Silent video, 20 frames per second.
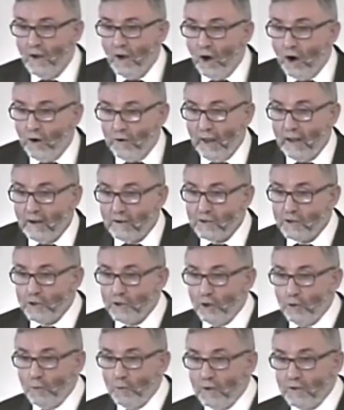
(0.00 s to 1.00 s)
Or else
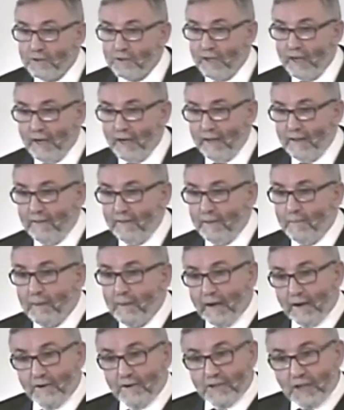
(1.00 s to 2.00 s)
you will take the
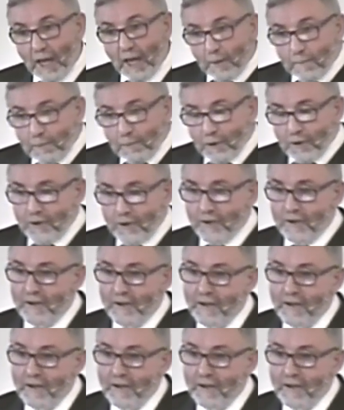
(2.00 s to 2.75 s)
maker's handbook